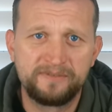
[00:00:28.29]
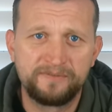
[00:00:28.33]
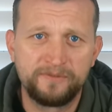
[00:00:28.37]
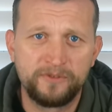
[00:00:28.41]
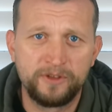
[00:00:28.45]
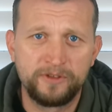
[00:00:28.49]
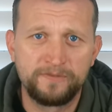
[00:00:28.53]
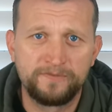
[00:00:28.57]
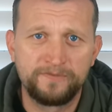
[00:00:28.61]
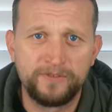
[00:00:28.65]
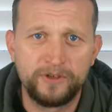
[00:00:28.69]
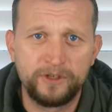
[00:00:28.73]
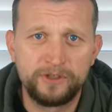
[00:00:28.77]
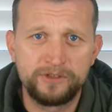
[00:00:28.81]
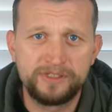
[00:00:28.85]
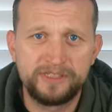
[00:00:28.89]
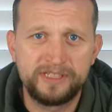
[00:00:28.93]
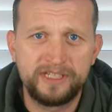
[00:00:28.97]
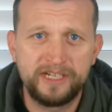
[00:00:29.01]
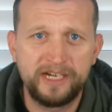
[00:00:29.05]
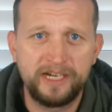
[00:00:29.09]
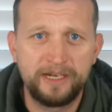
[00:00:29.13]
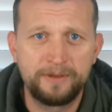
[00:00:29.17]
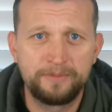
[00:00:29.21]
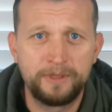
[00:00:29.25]
And for the
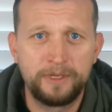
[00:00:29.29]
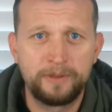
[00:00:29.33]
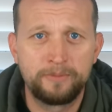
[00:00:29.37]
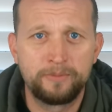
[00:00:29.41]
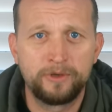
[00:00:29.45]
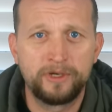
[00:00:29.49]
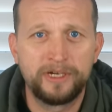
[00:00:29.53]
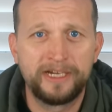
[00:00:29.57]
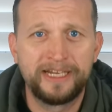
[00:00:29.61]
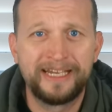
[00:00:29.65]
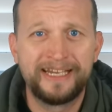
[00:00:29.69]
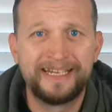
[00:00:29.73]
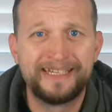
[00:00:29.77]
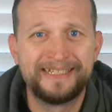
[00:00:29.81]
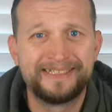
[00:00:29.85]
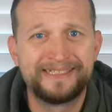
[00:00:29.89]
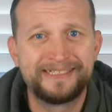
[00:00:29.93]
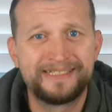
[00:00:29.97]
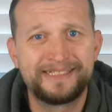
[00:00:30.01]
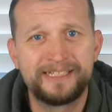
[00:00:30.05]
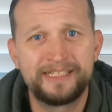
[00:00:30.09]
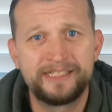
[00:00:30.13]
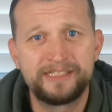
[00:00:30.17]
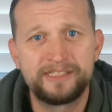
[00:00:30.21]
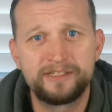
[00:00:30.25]
first time, they bring a
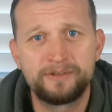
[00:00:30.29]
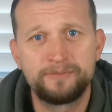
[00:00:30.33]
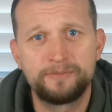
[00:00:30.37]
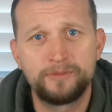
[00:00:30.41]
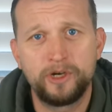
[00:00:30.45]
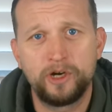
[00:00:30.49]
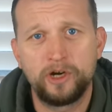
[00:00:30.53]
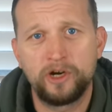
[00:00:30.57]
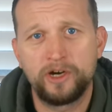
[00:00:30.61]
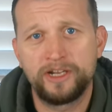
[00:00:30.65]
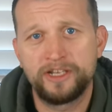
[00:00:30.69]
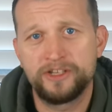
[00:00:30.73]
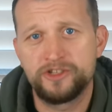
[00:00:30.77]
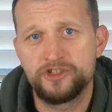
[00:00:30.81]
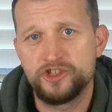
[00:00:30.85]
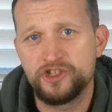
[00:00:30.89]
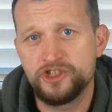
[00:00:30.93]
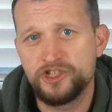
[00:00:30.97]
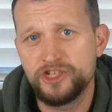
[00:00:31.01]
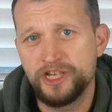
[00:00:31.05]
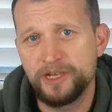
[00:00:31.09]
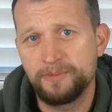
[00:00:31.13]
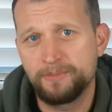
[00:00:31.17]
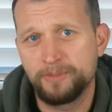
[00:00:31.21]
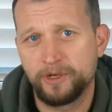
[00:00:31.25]
system on a
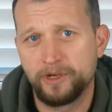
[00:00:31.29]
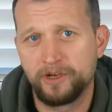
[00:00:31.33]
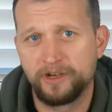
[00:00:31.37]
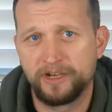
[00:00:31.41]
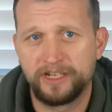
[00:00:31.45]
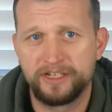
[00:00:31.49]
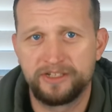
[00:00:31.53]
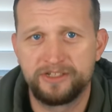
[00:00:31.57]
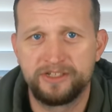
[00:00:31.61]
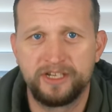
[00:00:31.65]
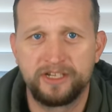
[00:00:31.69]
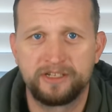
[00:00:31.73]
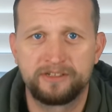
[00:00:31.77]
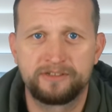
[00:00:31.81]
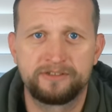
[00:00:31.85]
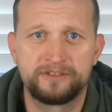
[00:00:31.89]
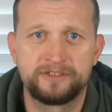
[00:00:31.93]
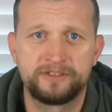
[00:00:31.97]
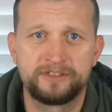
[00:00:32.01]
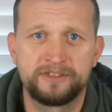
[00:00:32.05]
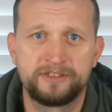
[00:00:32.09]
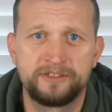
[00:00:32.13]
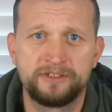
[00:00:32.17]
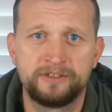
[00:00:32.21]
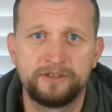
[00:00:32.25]
chip
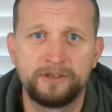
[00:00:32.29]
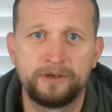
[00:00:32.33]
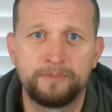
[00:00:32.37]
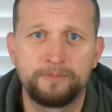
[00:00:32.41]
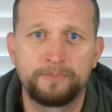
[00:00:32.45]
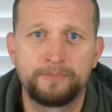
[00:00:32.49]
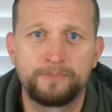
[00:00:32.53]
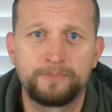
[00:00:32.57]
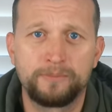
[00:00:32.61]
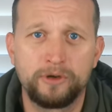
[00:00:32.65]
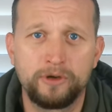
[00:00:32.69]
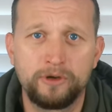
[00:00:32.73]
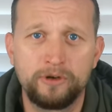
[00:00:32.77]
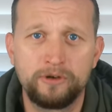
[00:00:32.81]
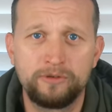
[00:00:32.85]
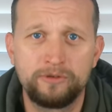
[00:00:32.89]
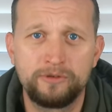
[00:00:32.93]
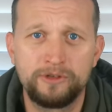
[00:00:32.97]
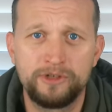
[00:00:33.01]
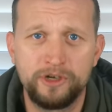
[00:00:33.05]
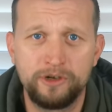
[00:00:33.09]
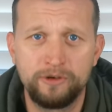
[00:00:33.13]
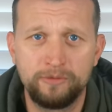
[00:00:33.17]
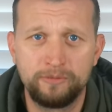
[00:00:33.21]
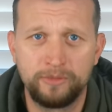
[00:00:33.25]
architecture to a
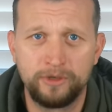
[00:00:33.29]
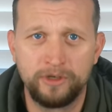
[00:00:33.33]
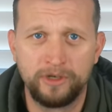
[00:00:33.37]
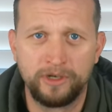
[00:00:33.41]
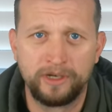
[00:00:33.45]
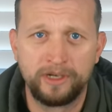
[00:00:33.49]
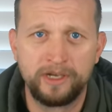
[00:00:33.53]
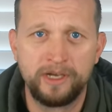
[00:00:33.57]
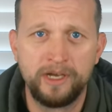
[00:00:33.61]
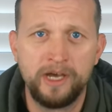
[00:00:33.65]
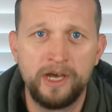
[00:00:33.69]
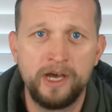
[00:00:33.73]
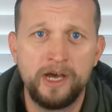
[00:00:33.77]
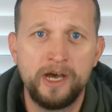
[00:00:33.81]
Pro notebook.